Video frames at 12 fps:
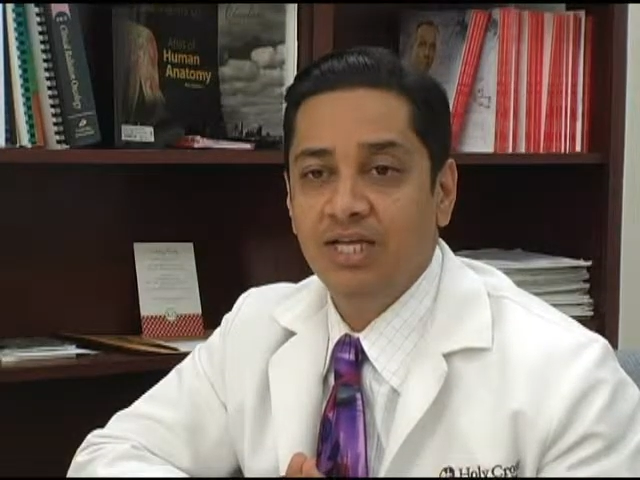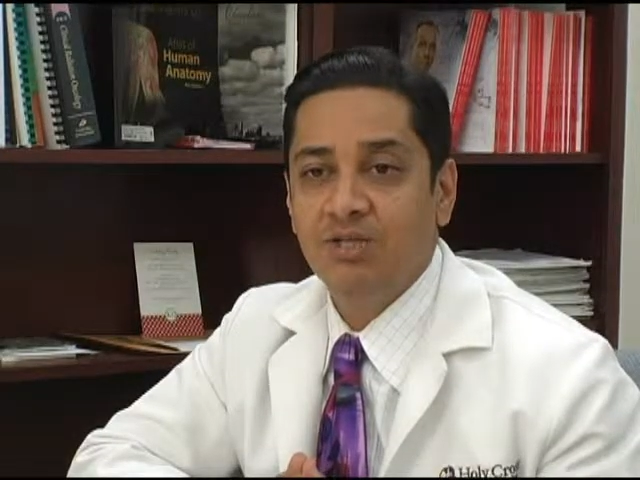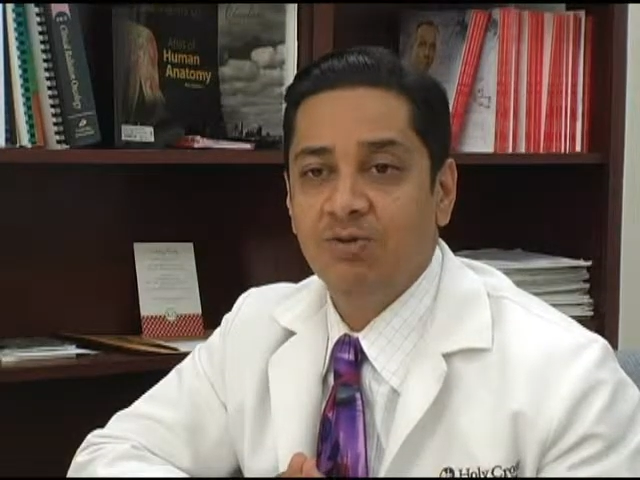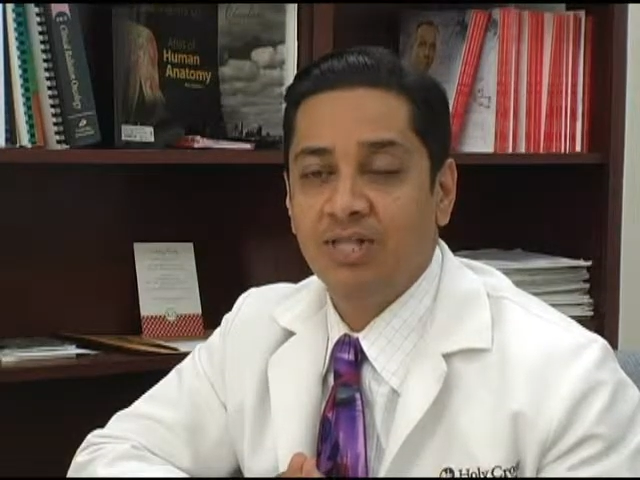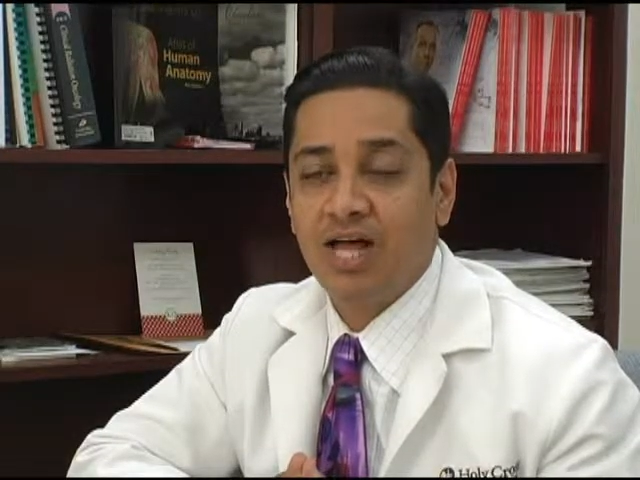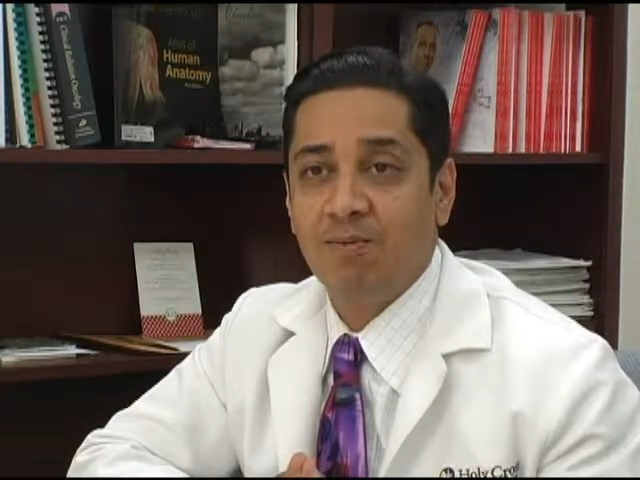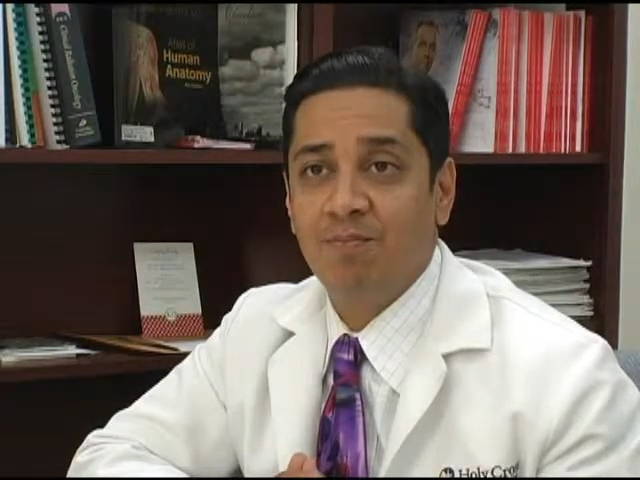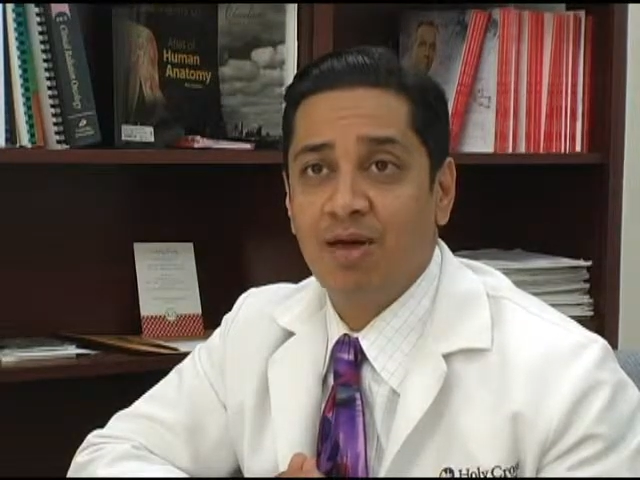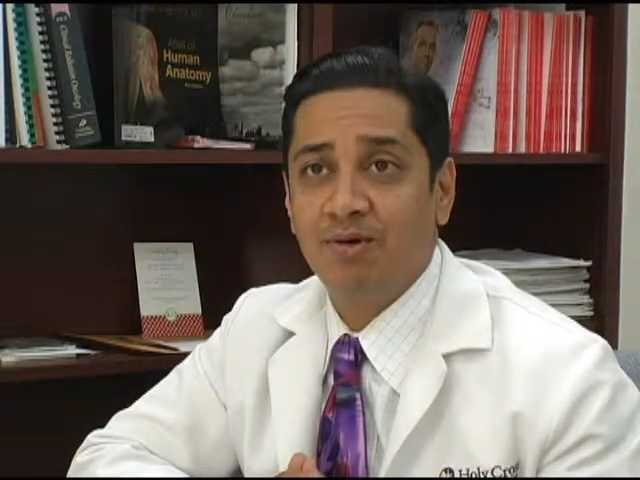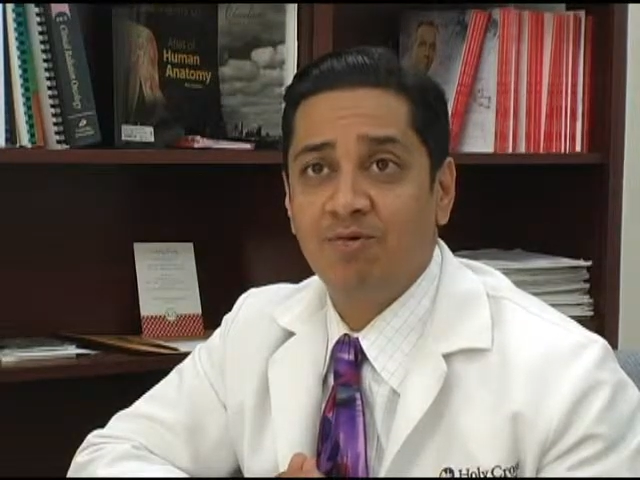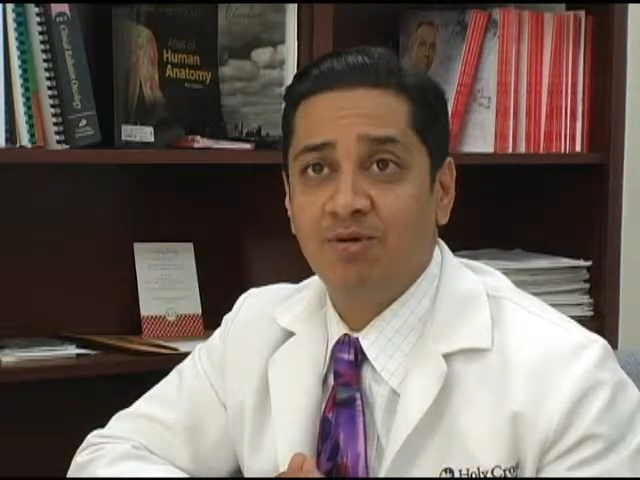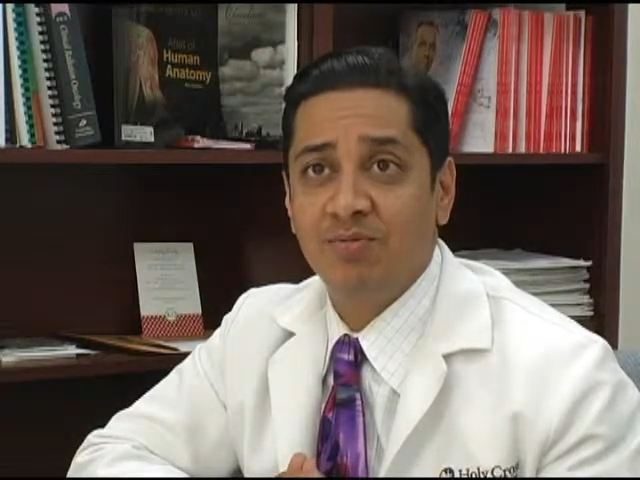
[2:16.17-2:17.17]
to allow
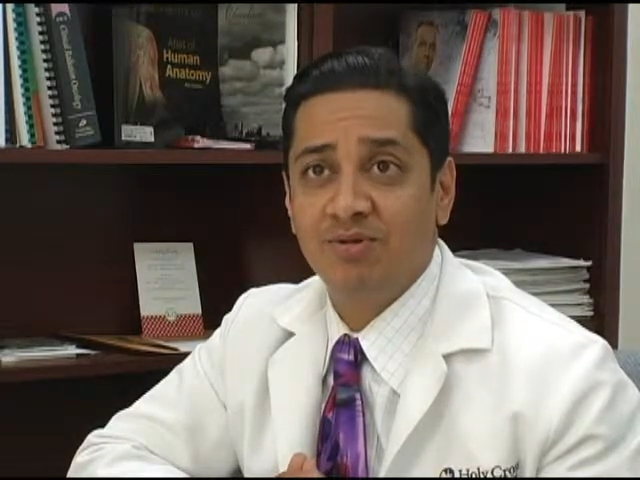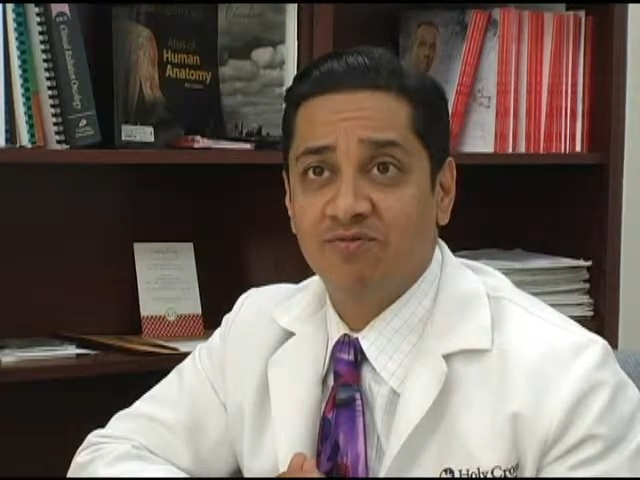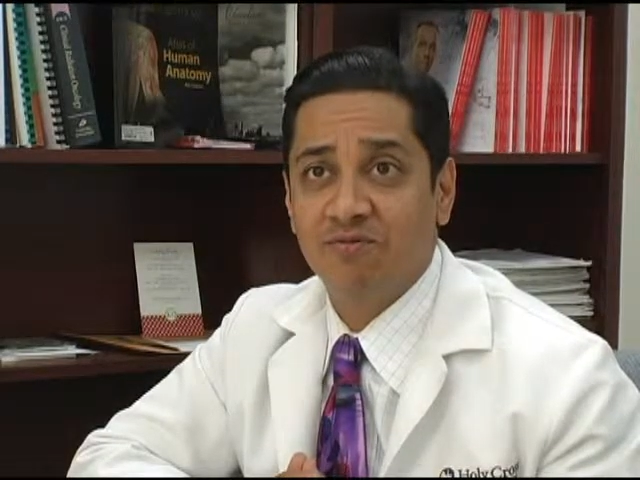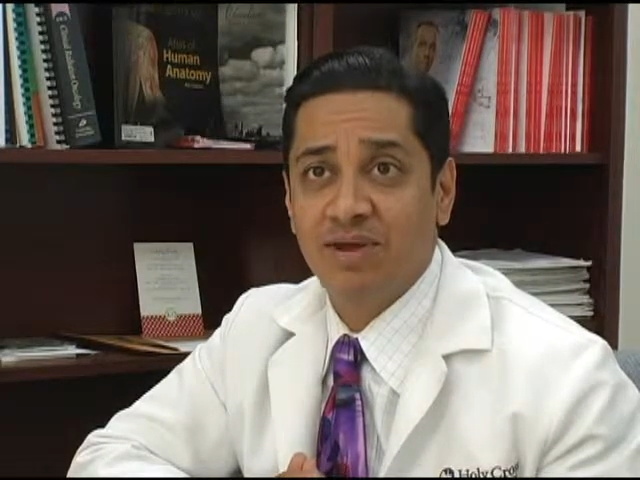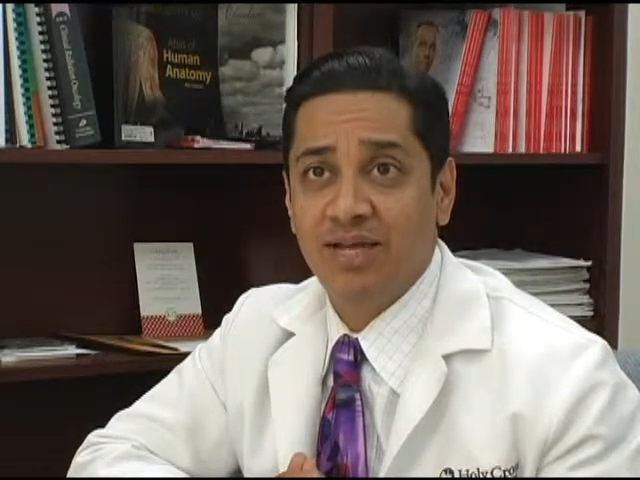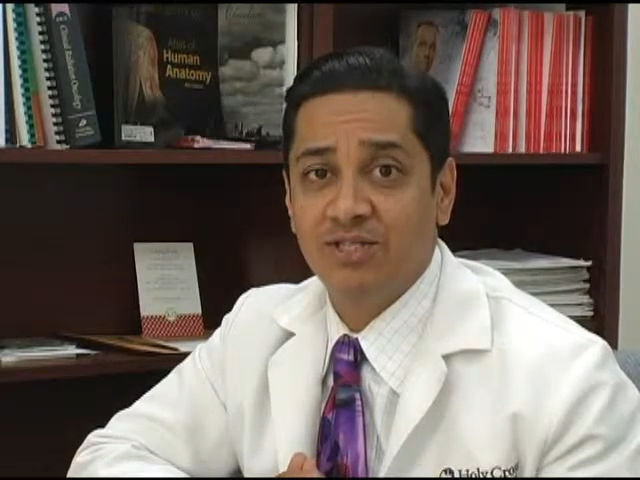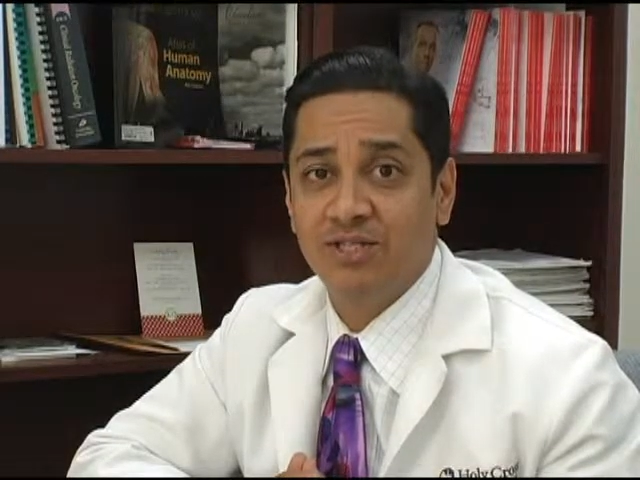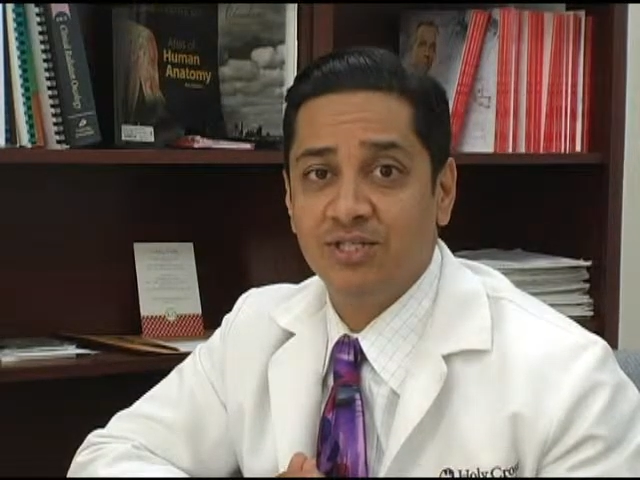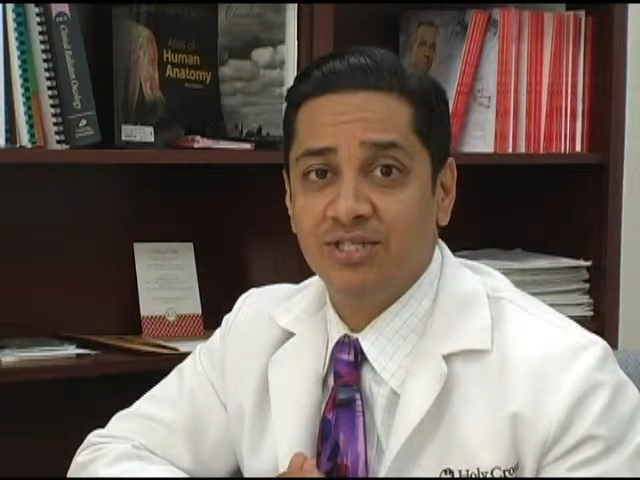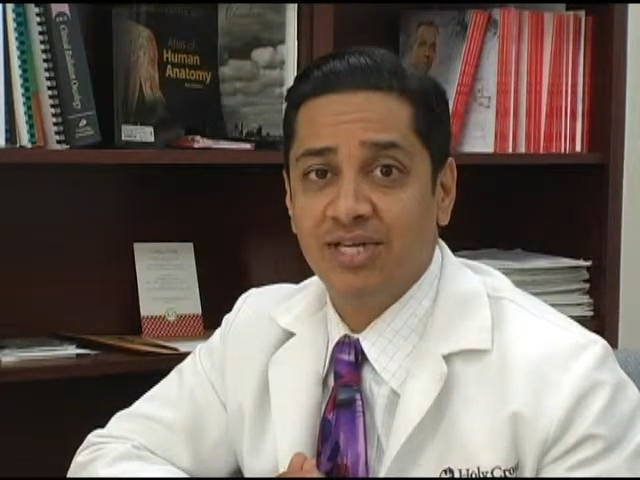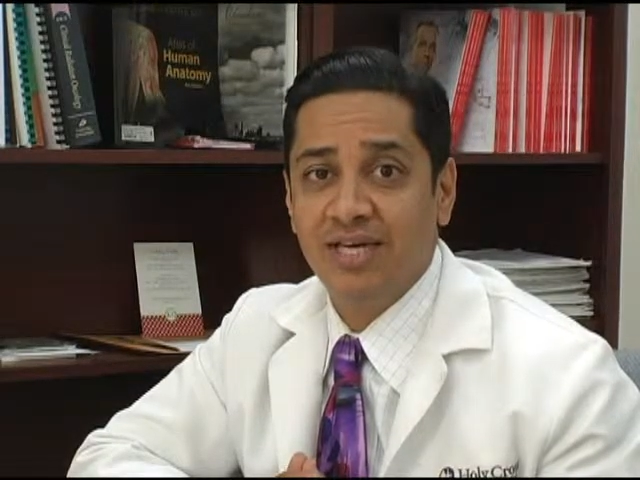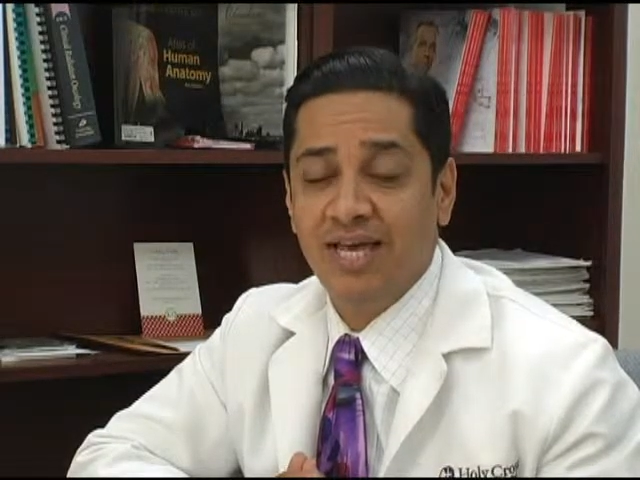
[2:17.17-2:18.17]
better treatments for
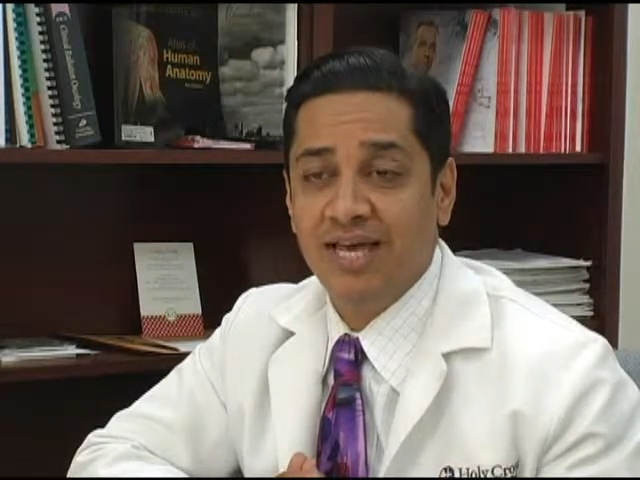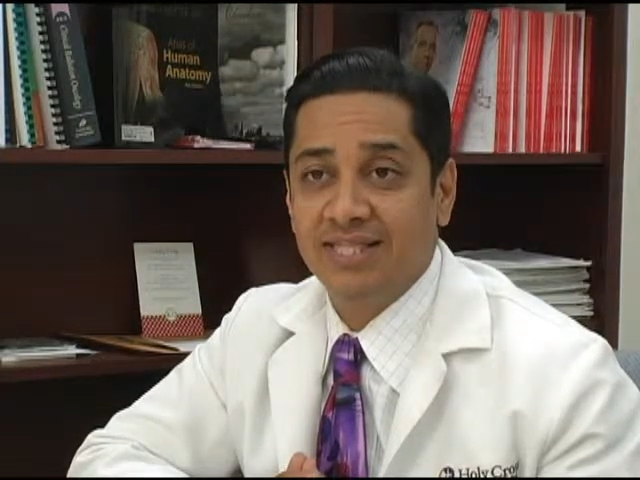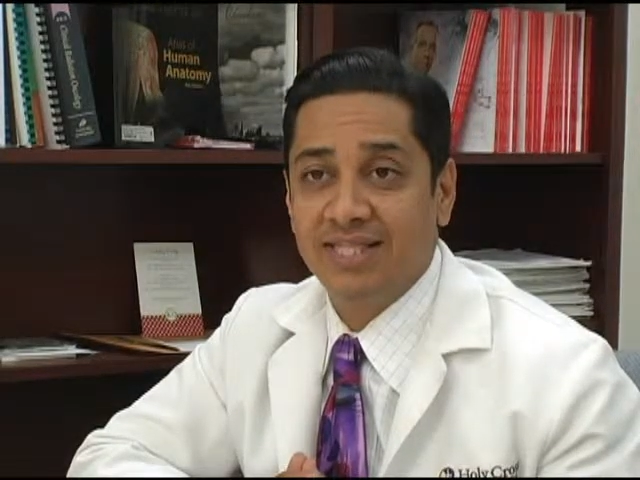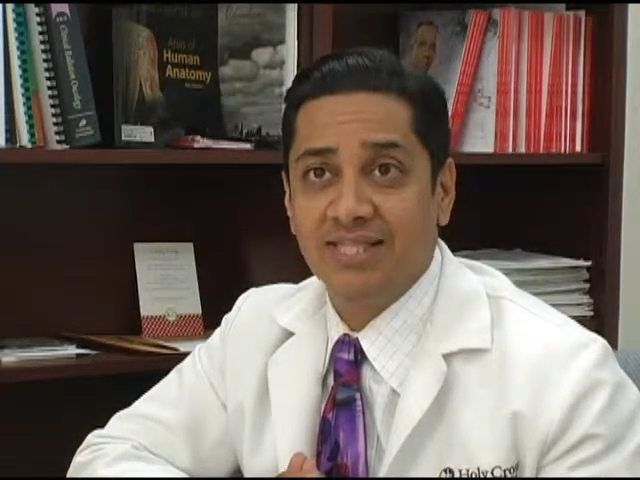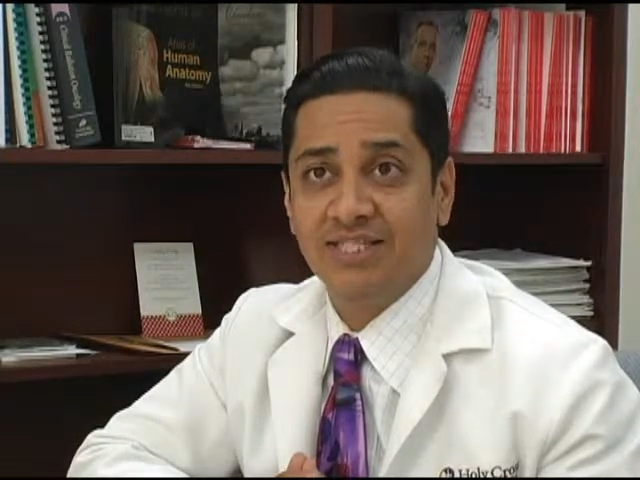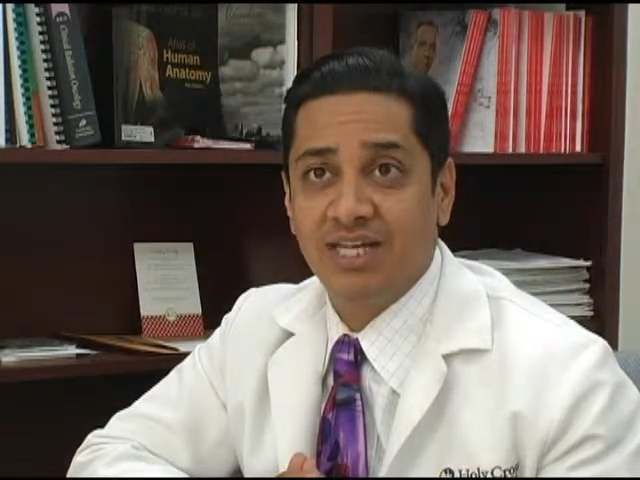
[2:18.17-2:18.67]
patients and less